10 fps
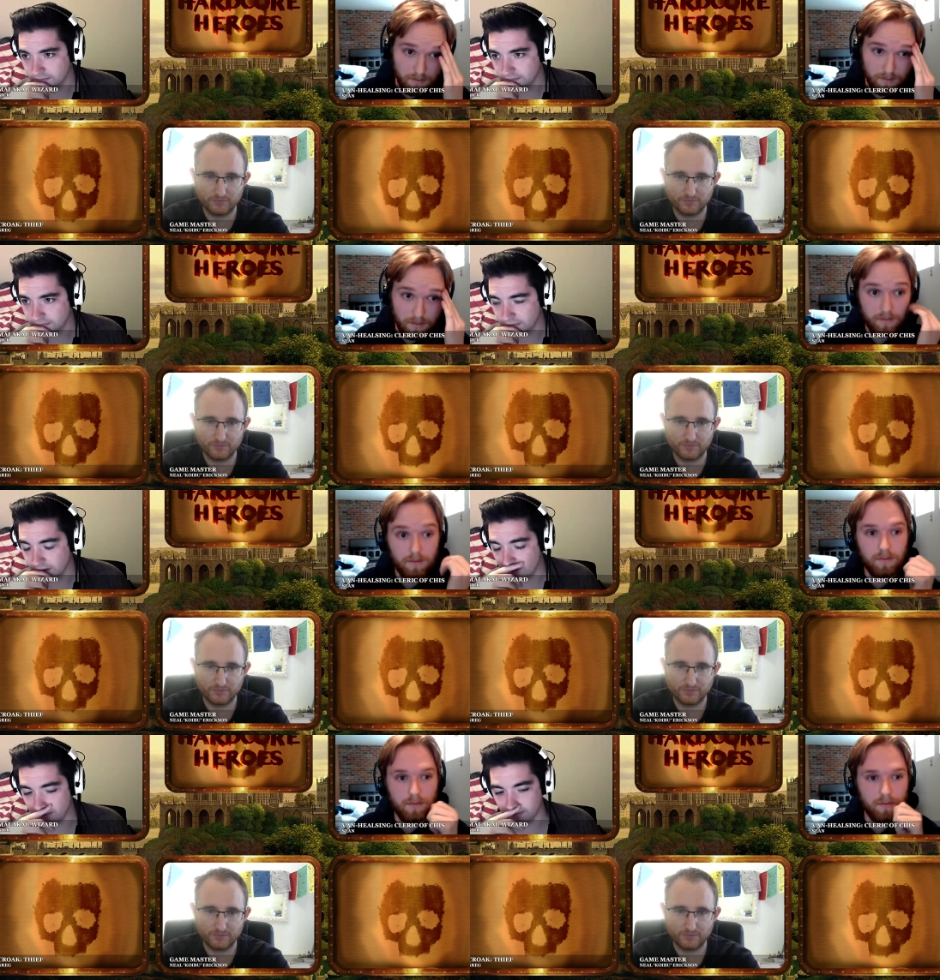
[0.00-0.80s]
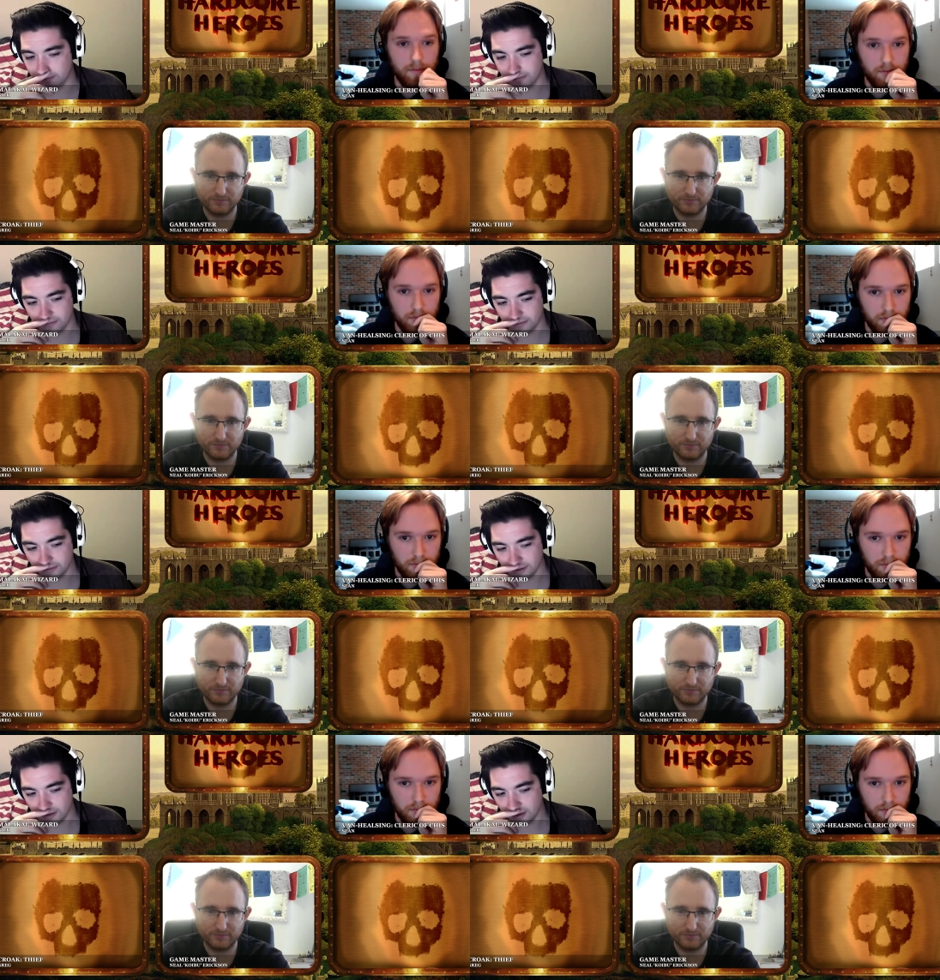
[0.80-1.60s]
Speaker 1: You
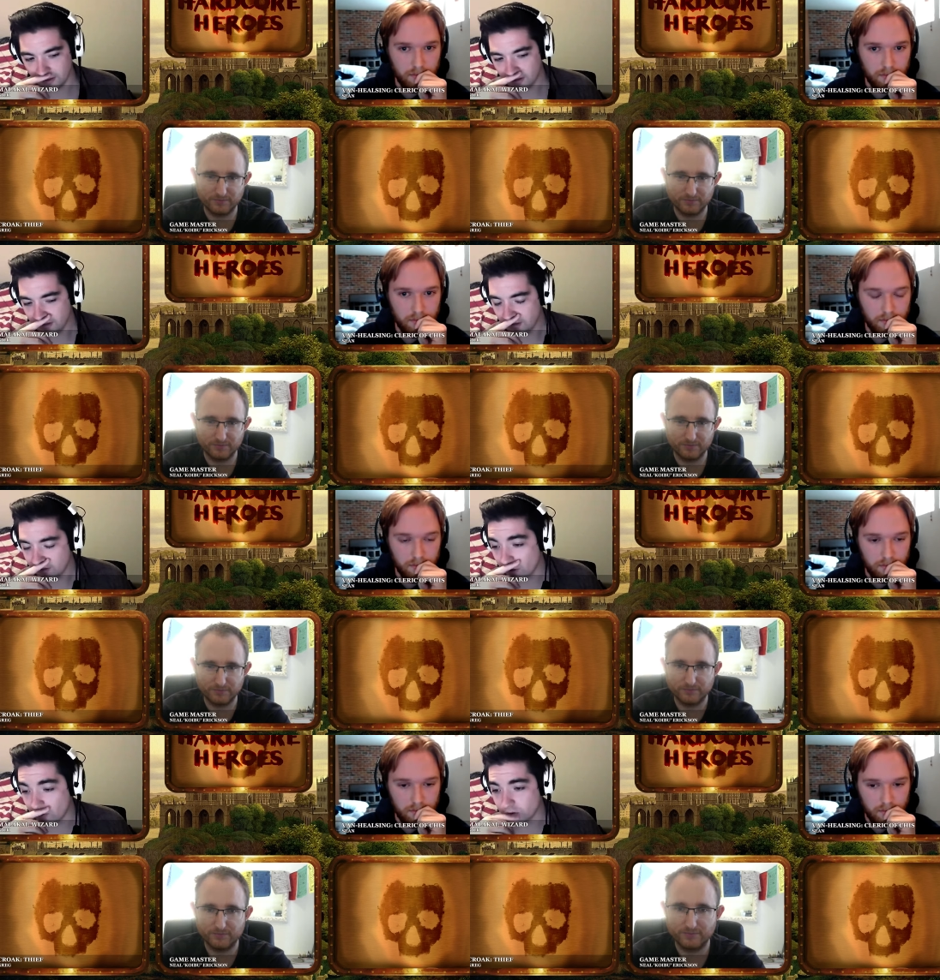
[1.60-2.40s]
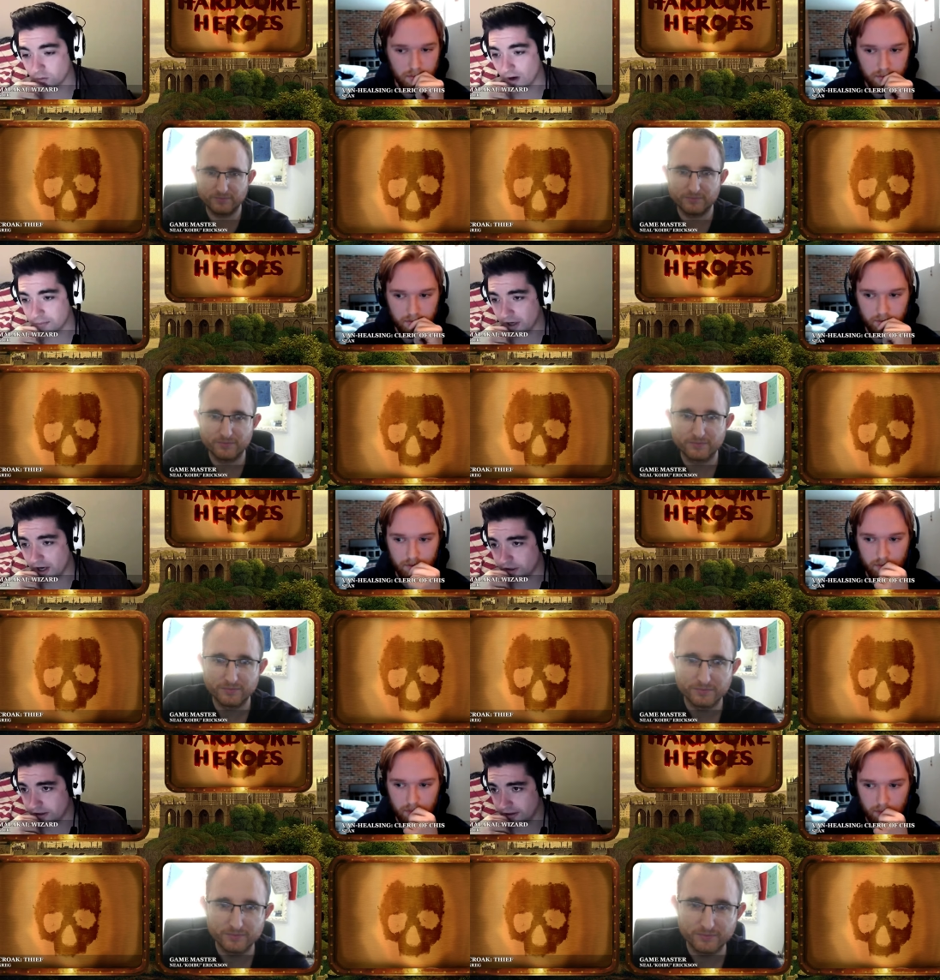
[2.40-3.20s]
don't. Croak was quite
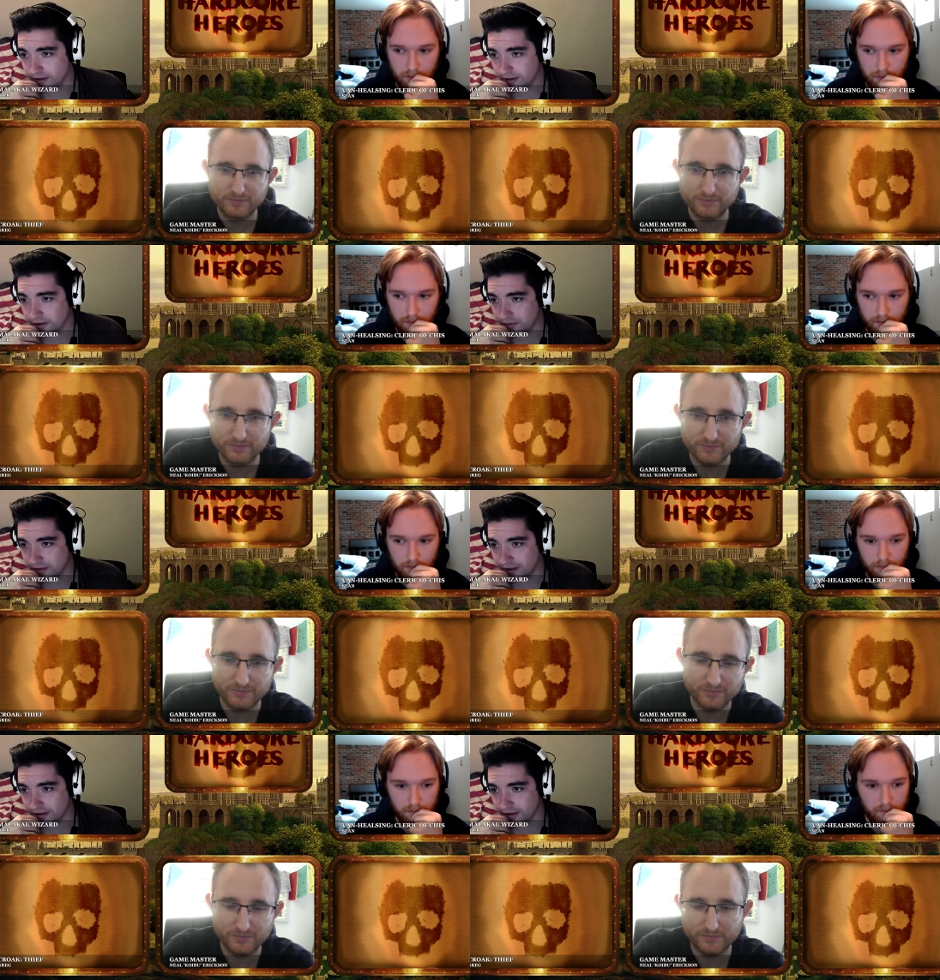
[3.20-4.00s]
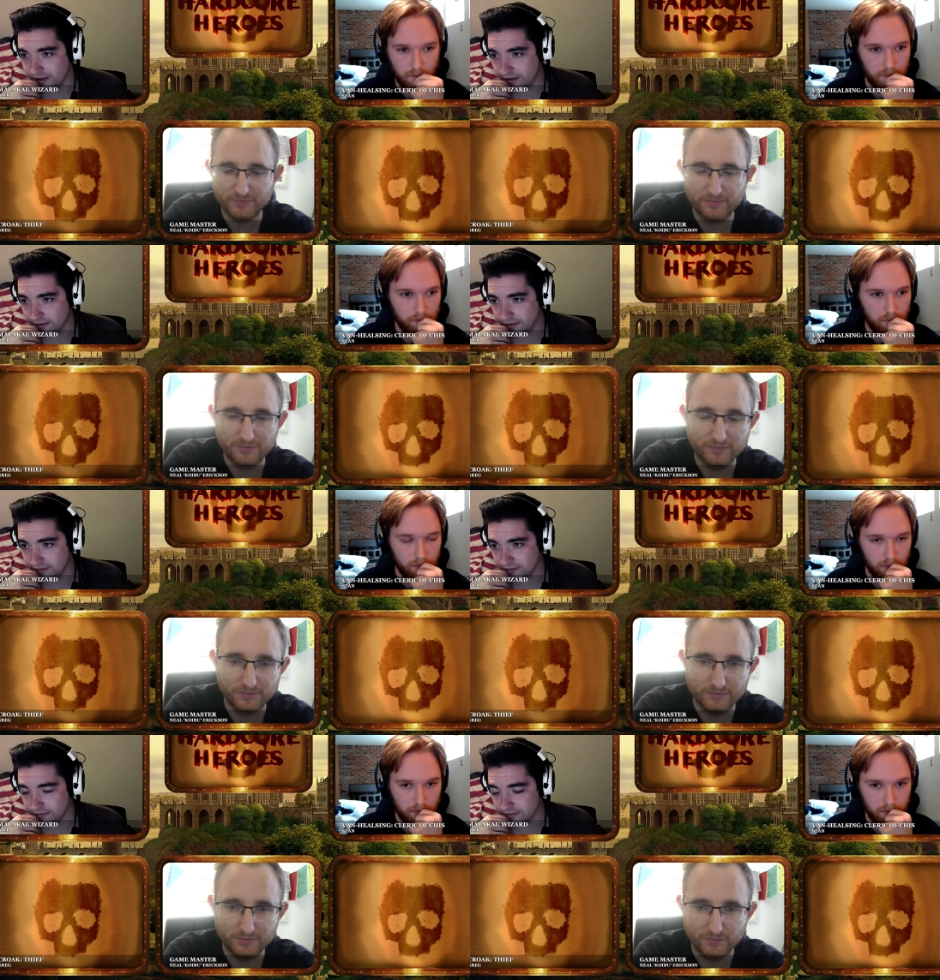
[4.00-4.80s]
brash in this whole thing. He didn't.
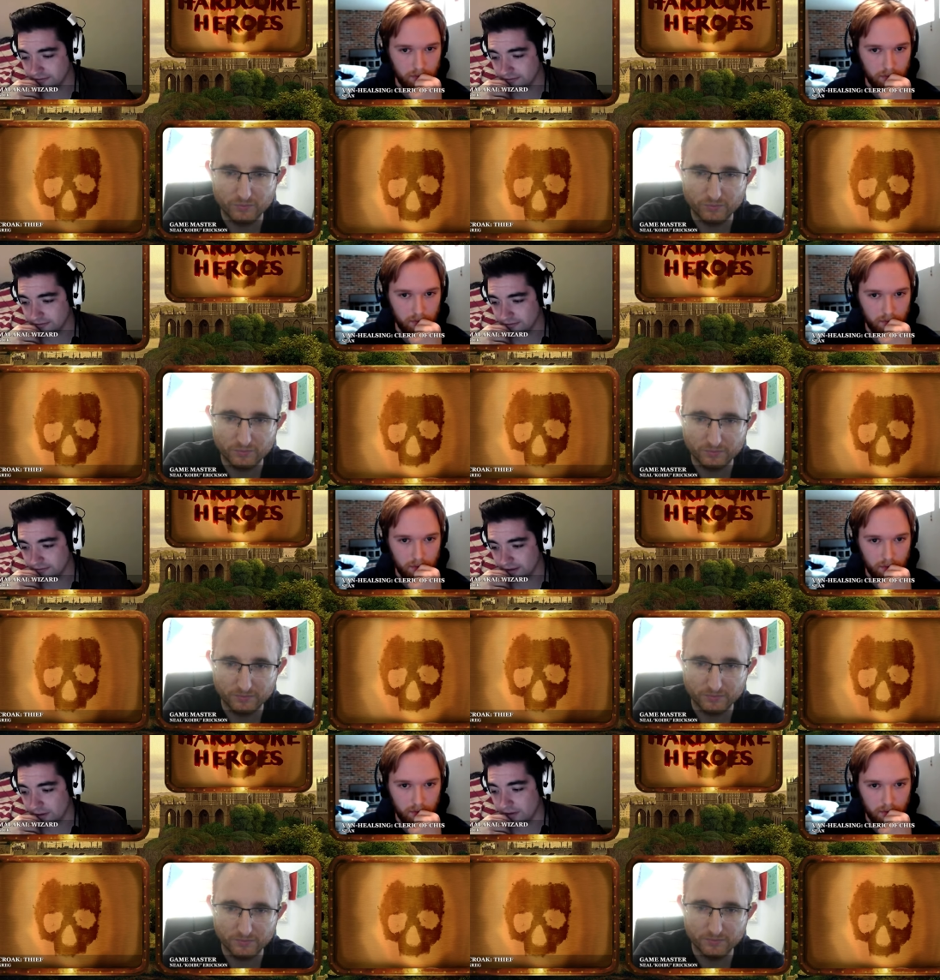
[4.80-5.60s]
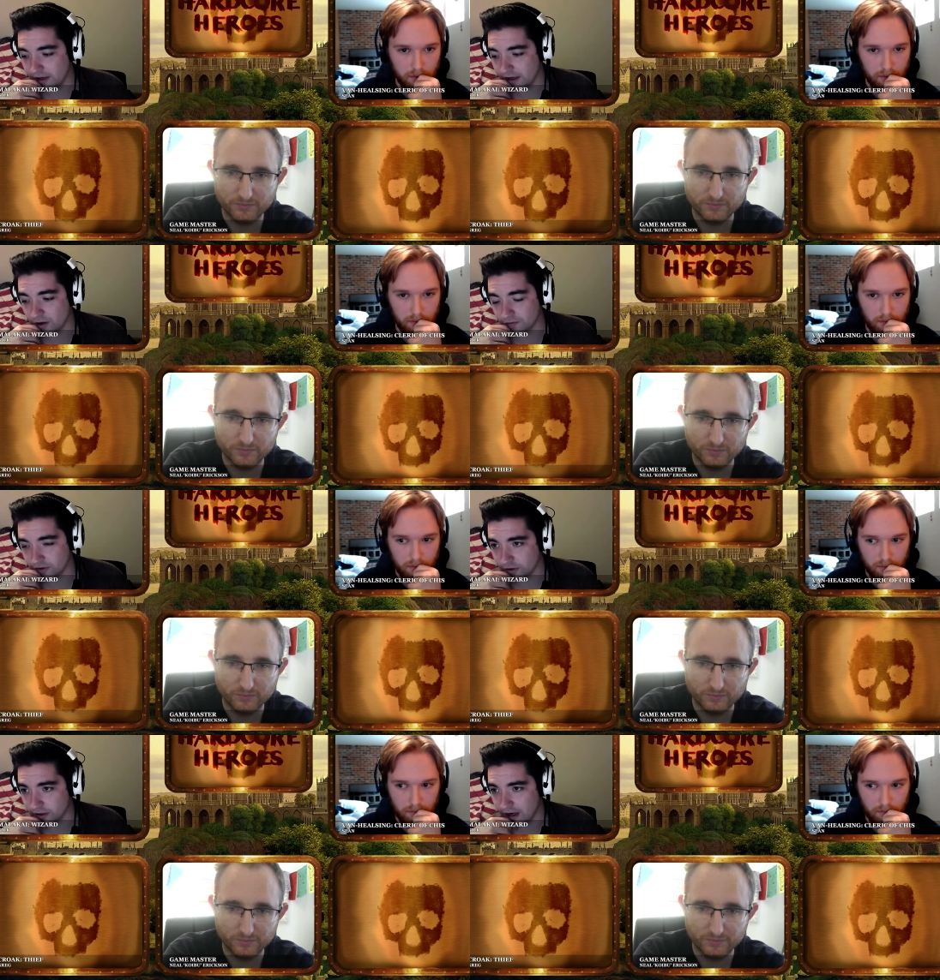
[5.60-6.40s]
I don't think he knows for
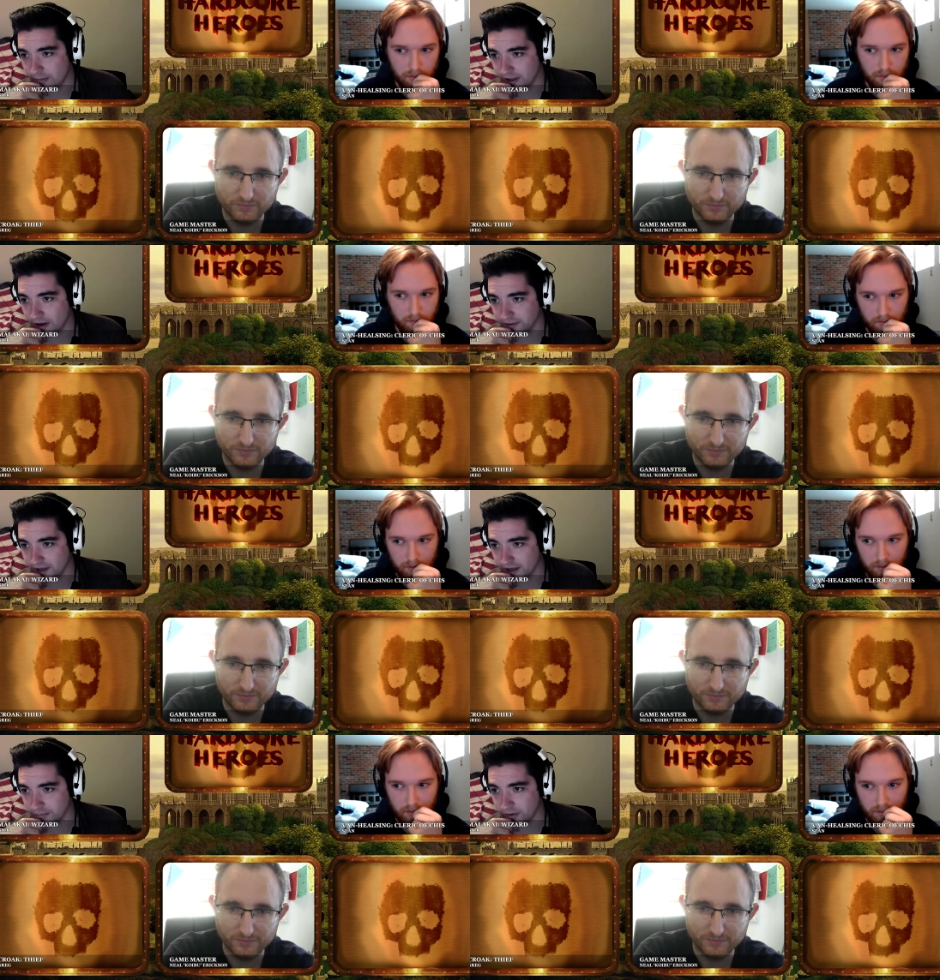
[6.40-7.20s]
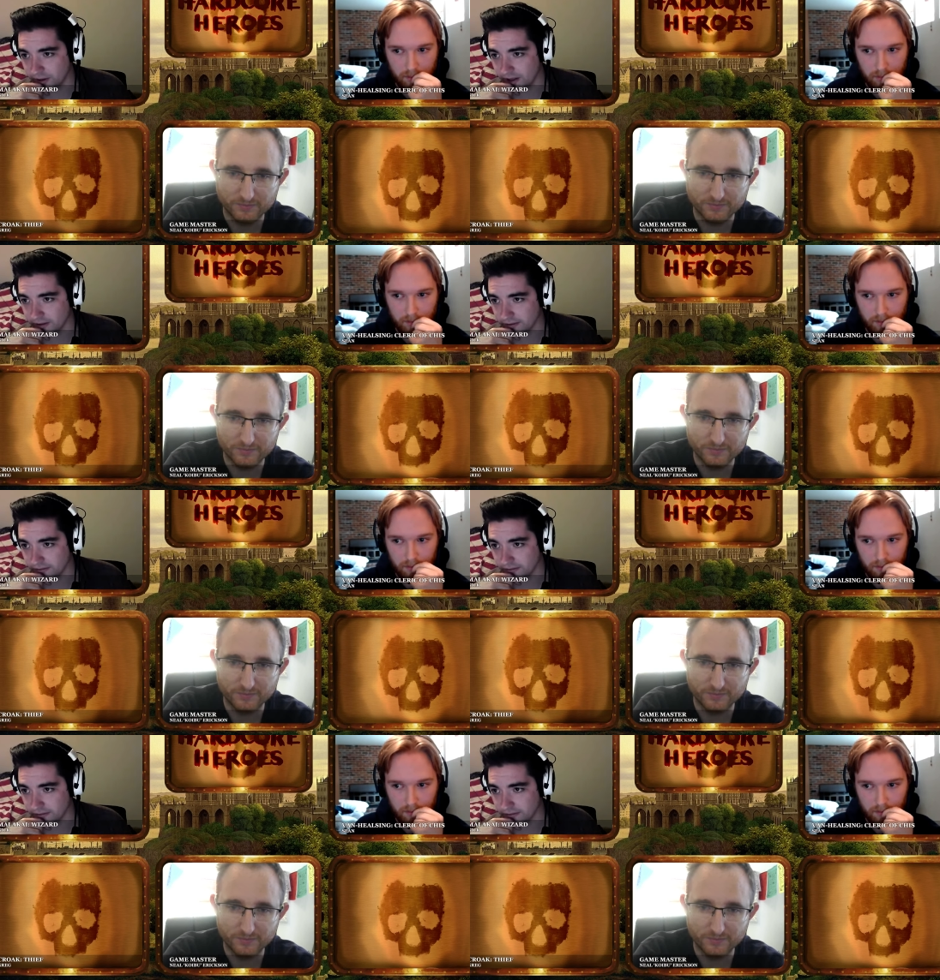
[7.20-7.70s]
sure how many contacts Boren has.